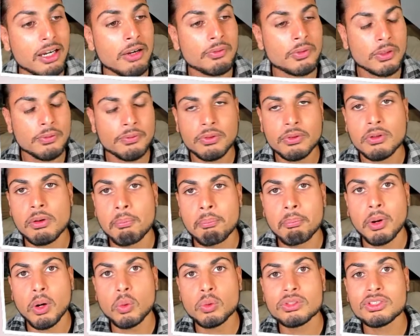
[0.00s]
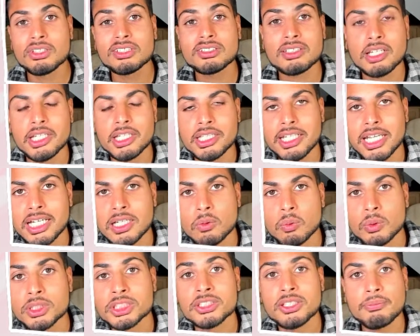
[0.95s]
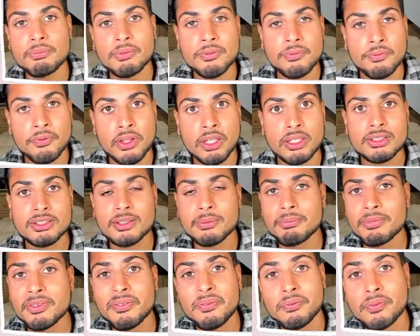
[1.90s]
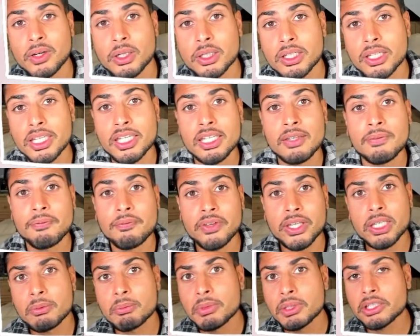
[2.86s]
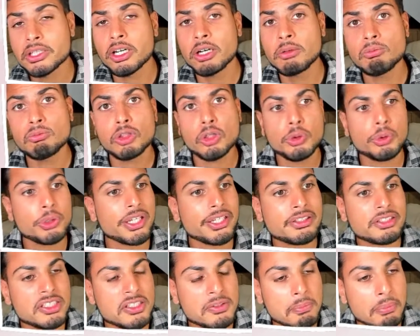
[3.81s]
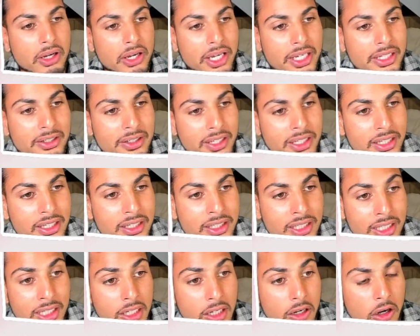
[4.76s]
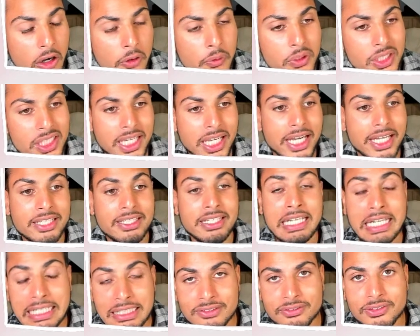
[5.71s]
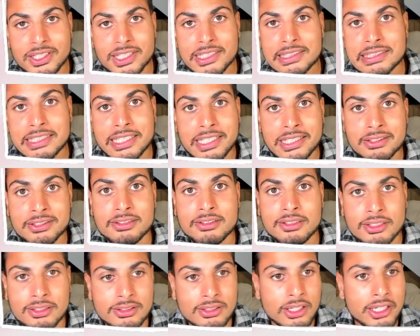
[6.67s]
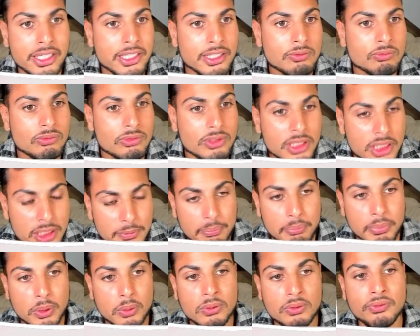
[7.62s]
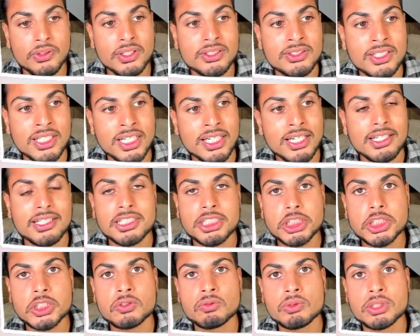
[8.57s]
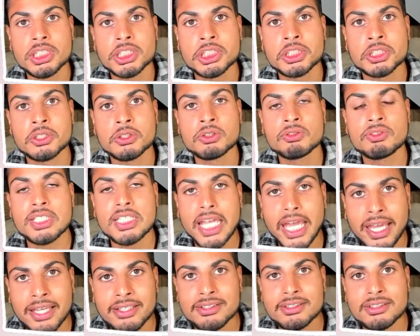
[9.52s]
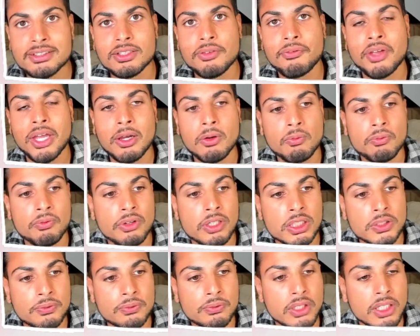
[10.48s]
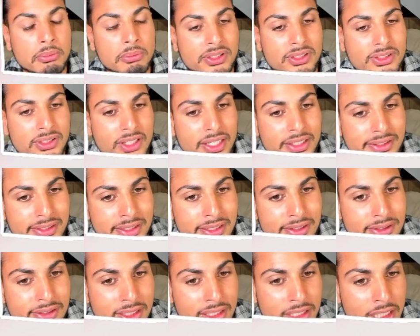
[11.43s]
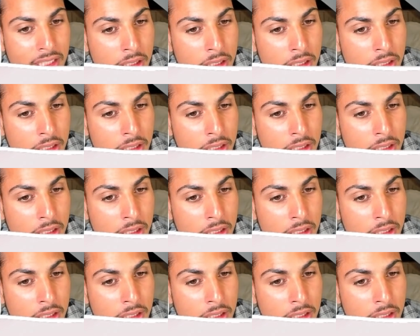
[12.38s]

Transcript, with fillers: I've gone for a bold design language, something fun, something funky, Figma Gumroad inspired here. I only had less than a day to design and really build this, and this just really shows the essence of how fast Framer Sites is.